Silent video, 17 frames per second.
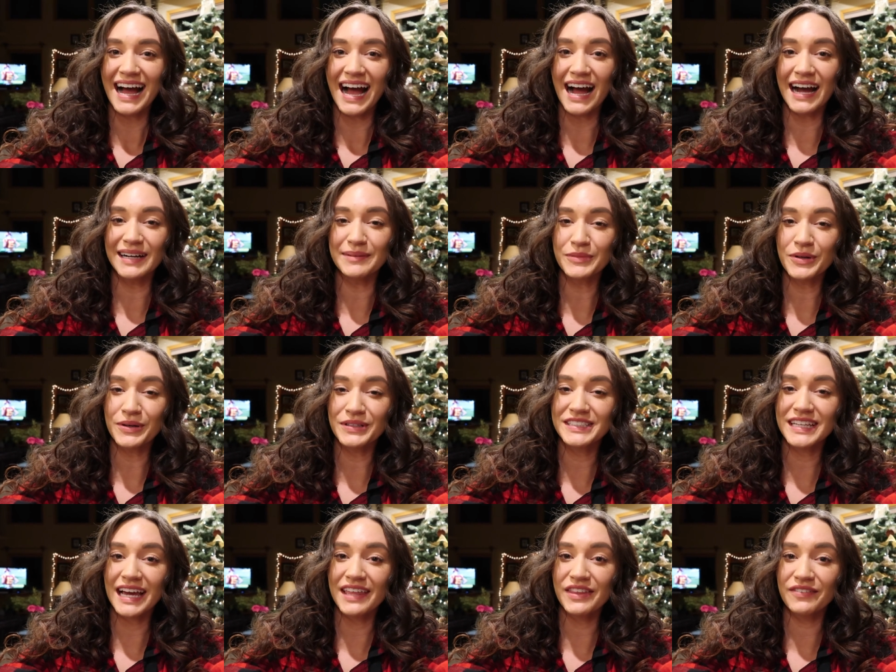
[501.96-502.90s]
I'm going
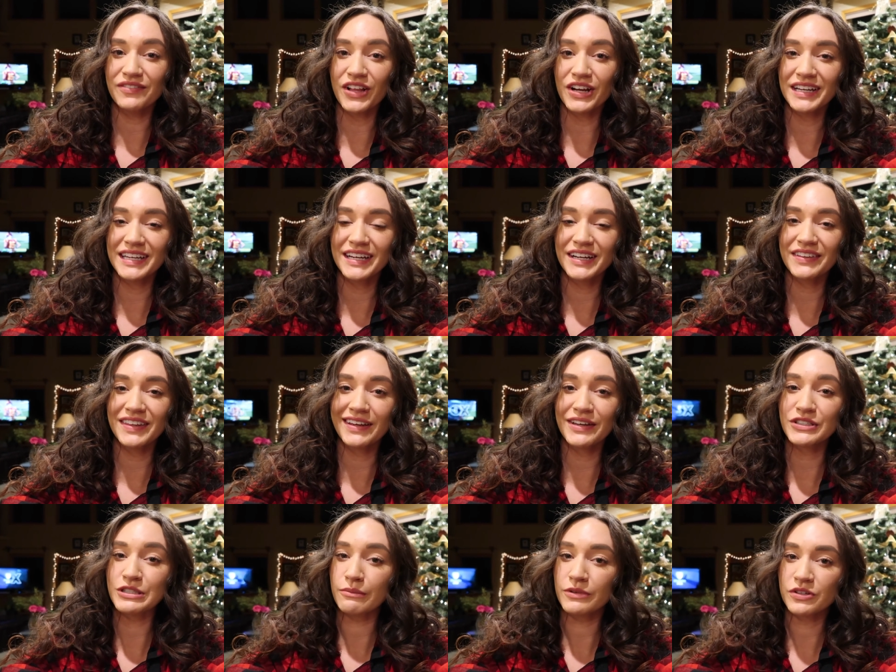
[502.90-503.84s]
to end the vlog here. Thank
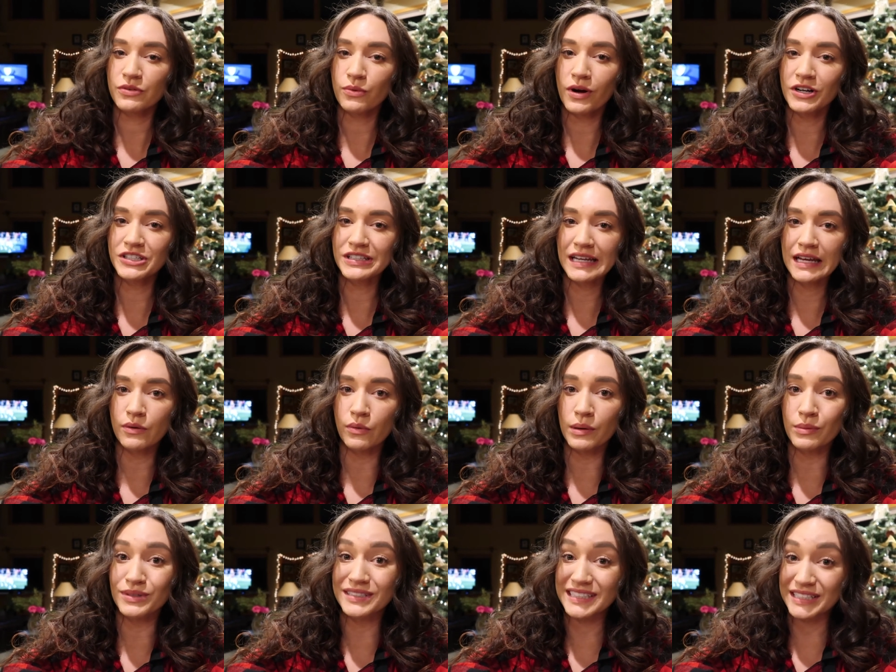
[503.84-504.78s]
you so much for watching, and
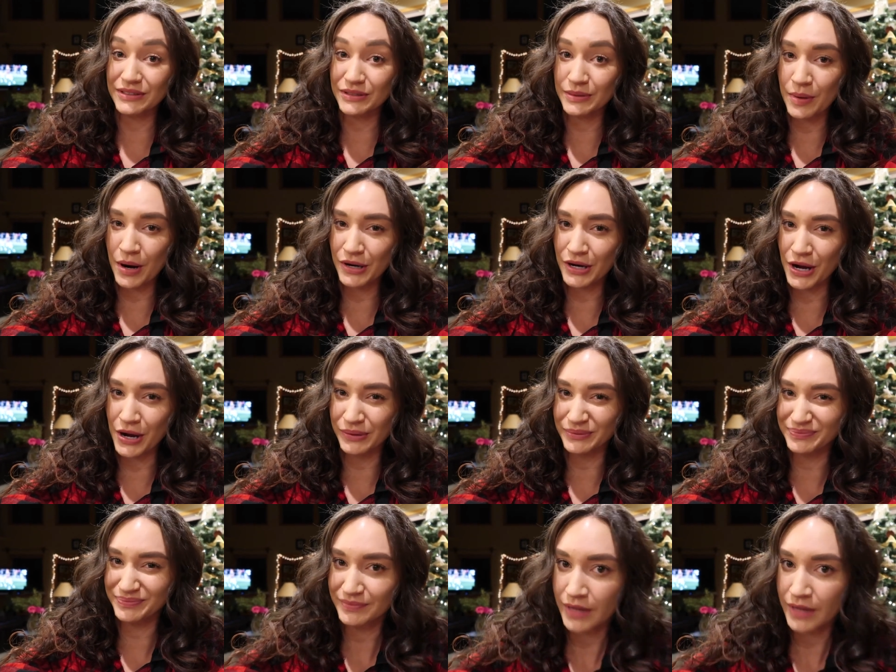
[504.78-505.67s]
we will see you tomorrow.